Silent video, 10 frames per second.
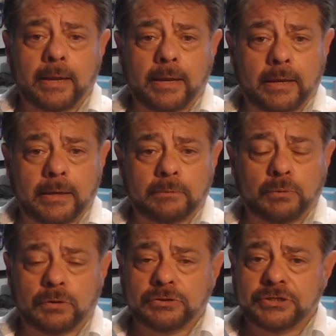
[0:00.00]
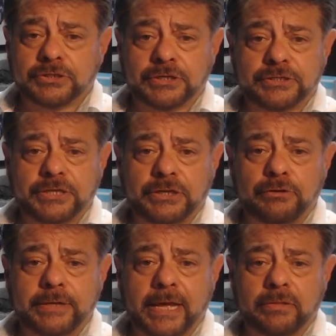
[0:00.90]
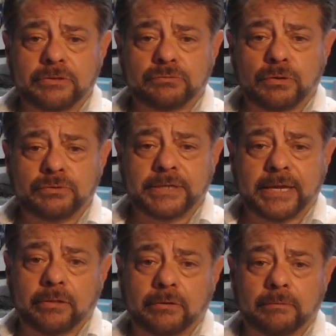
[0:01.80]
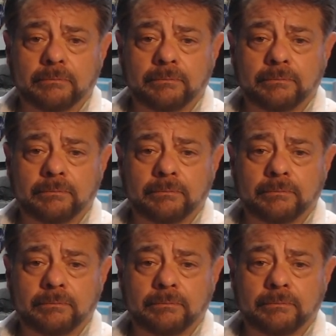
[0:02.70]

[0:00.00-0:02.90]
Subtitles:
and we'll just continue down this road together.